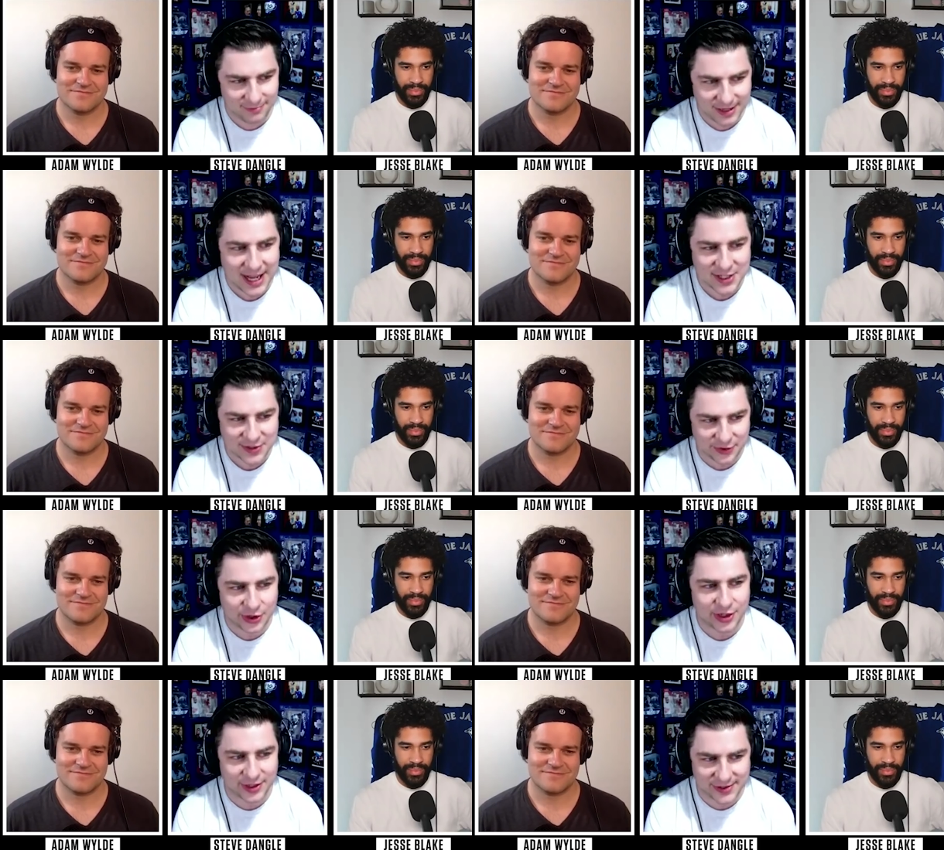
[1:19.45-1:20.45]

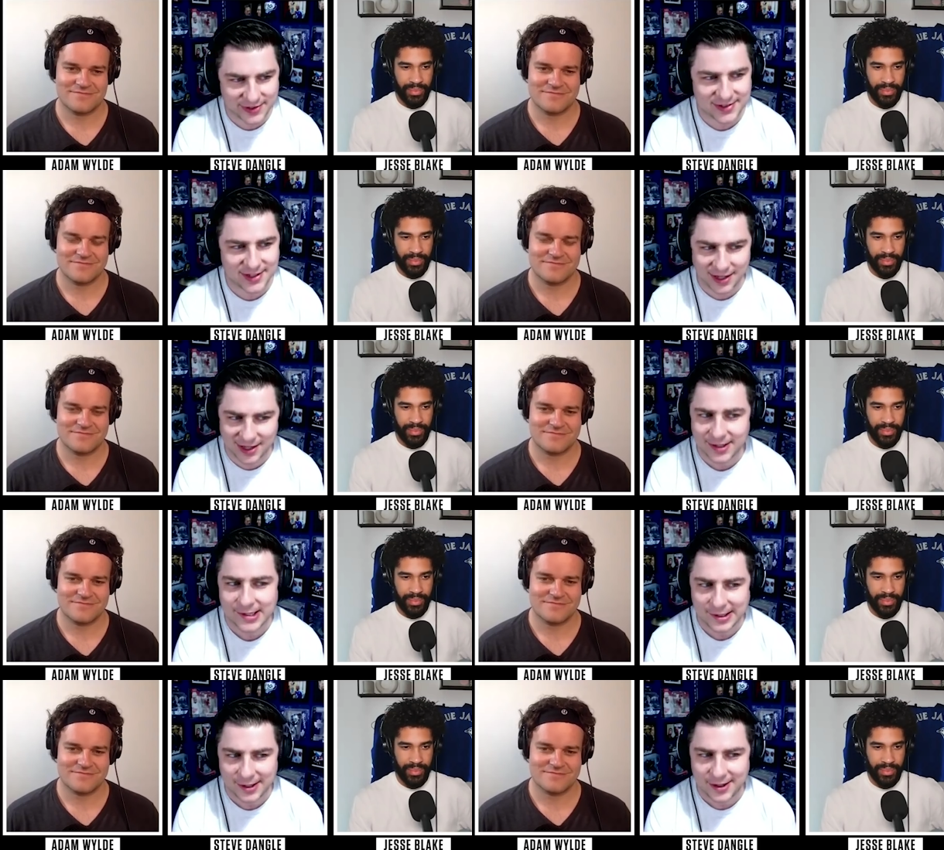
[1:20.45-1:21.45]
Speaker 1: Nashville is they're
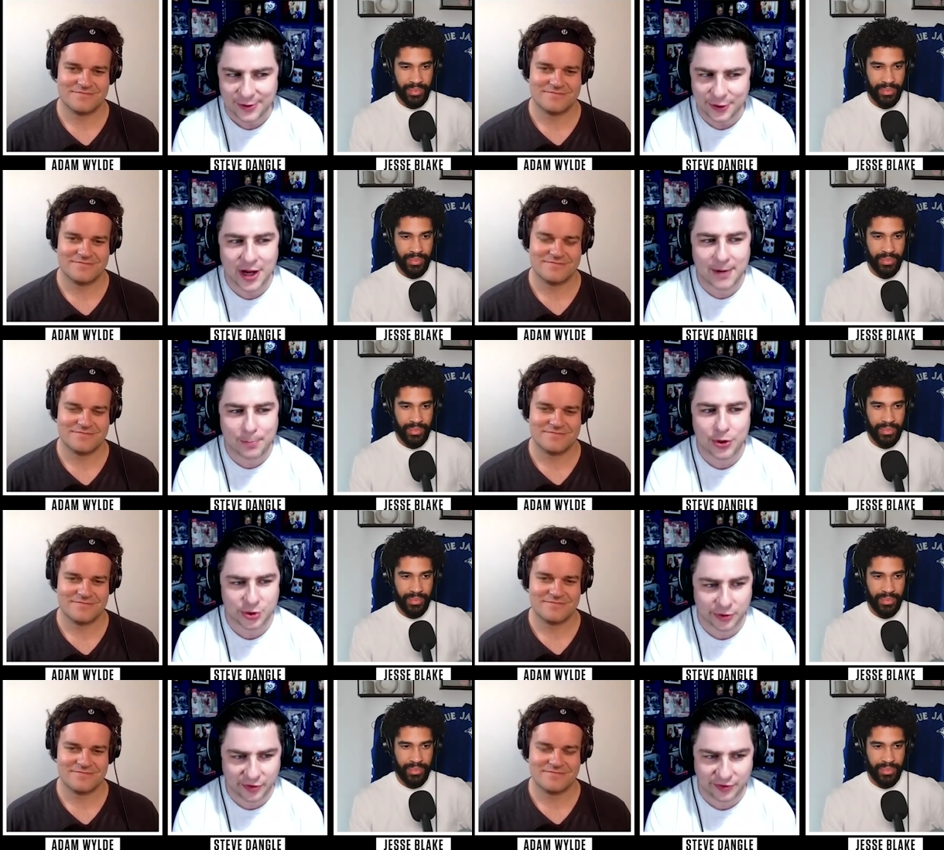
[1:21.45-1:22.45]
not a
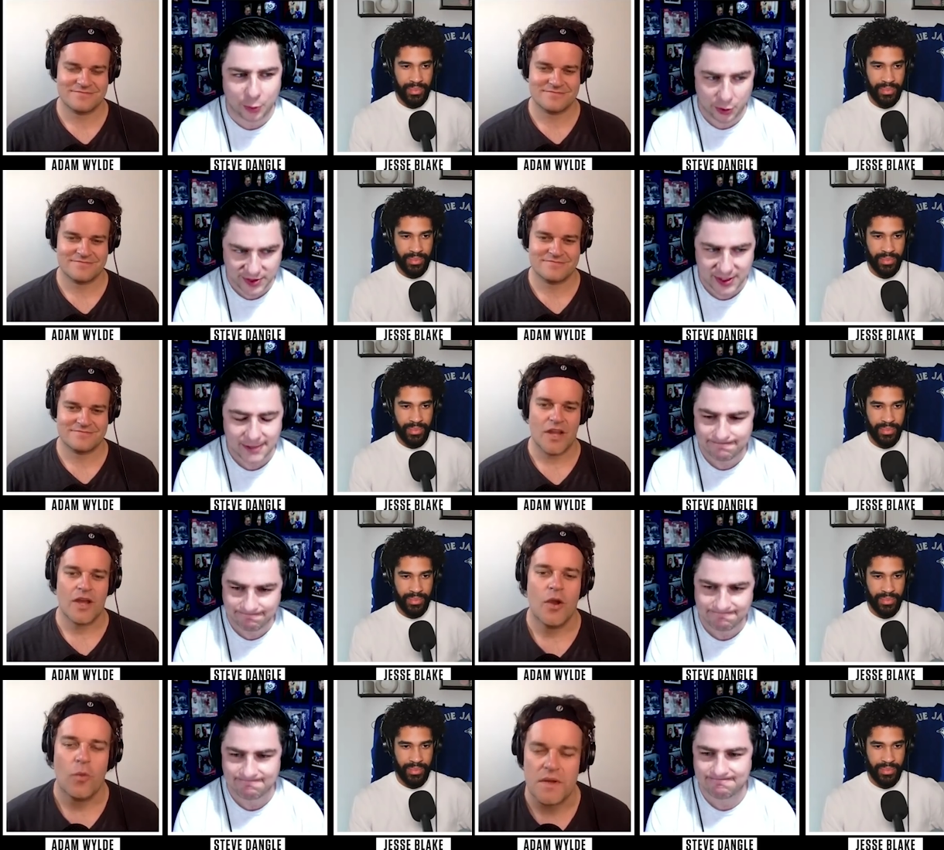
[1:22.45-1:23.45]
pushover 4 seed.
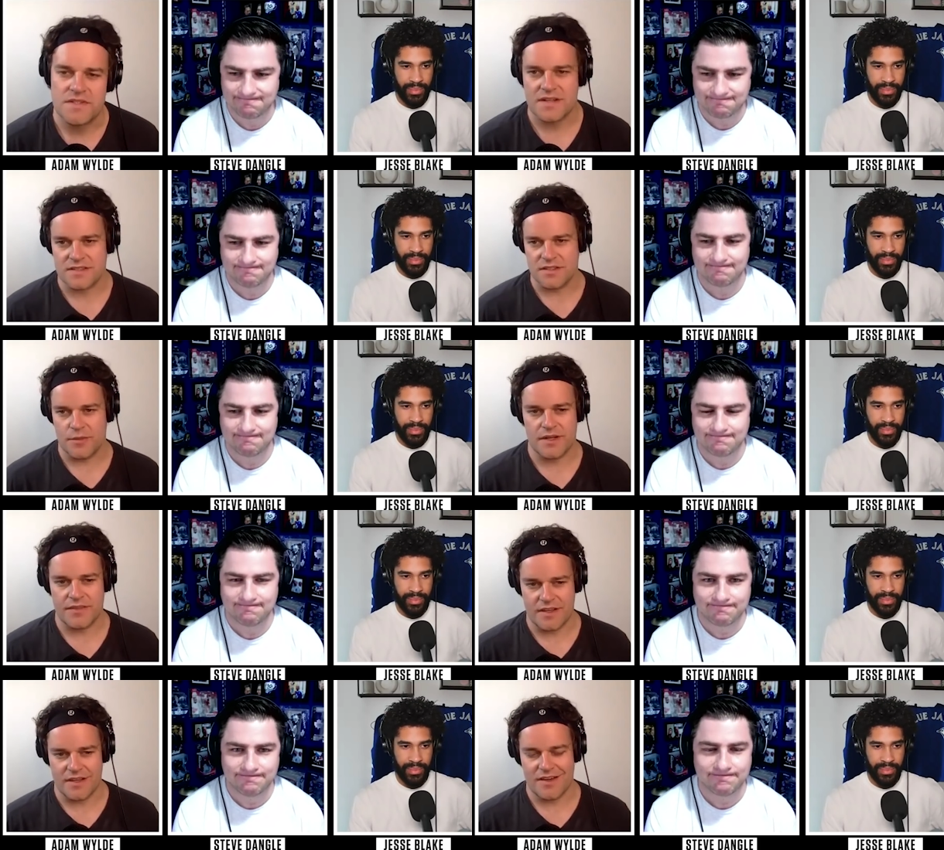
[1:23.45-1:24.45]
We talked a little bit
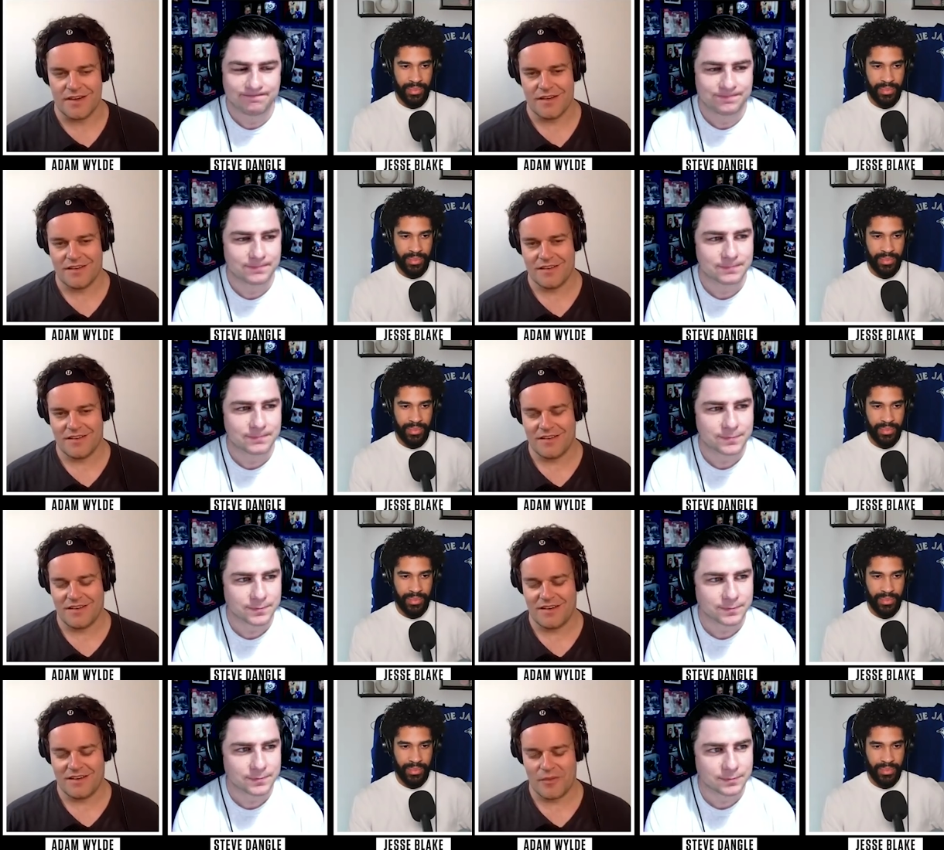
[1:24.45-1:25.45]
on the
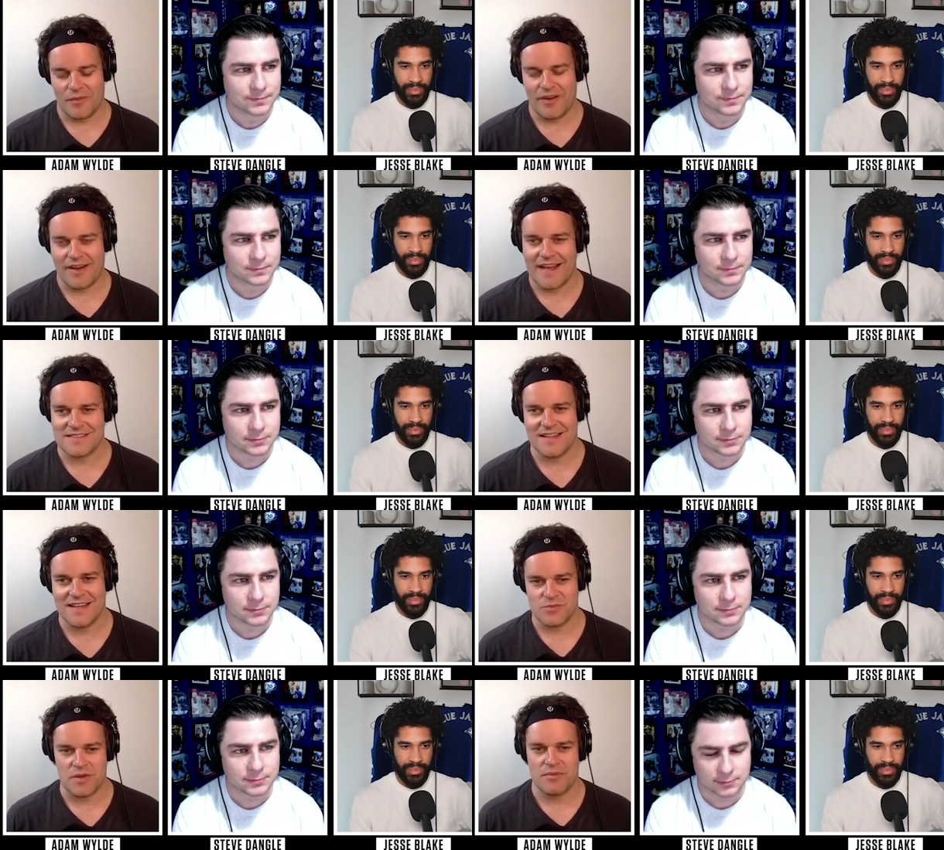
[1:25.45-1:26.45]
Speaker 2: podcast
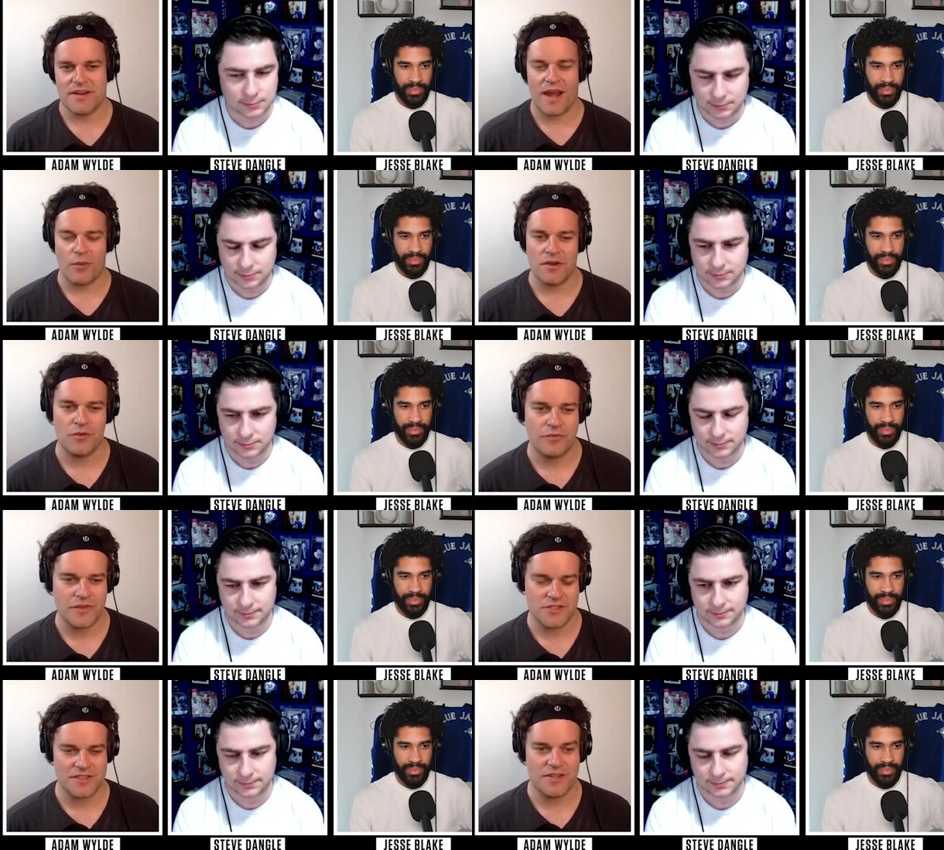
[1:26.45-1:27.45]
last week, but now we do
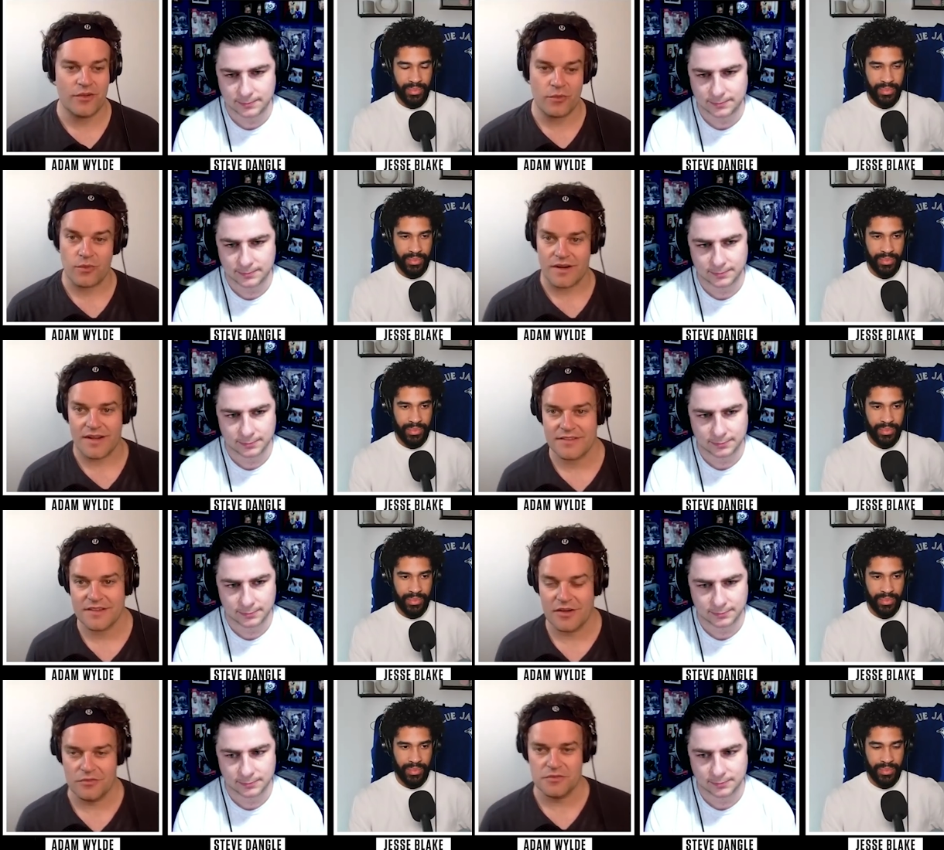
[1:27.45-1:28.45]
officially know that we're going to get
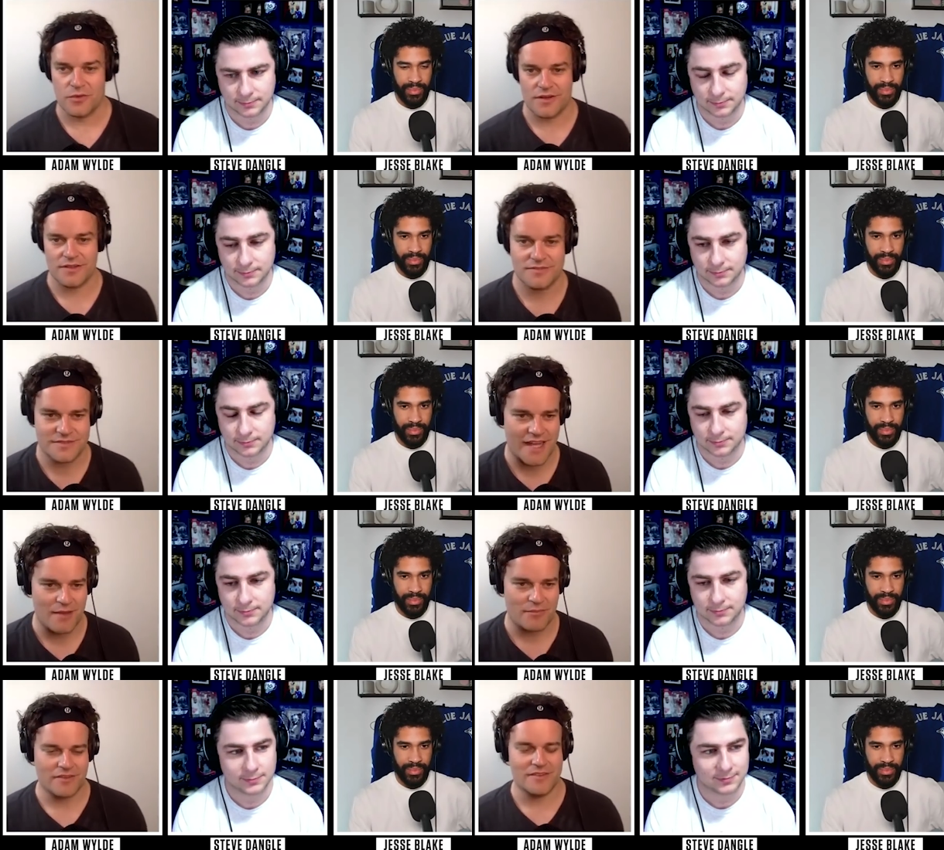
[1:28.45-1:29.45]
the all Florida
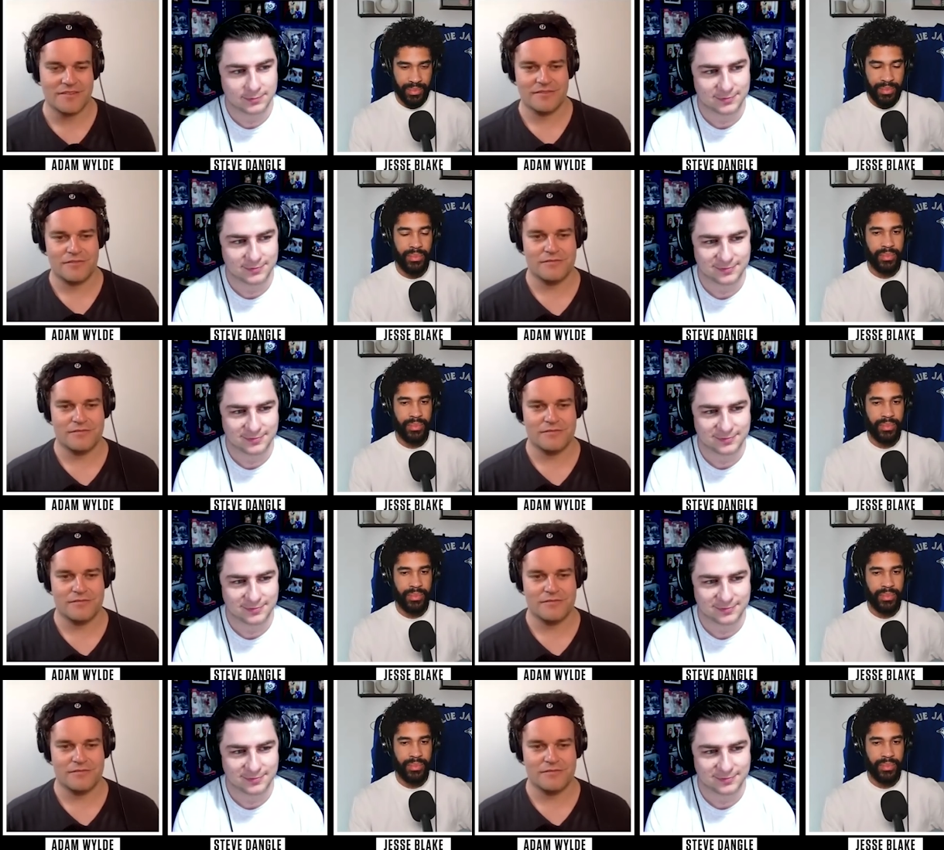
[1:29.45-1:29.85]
Tampa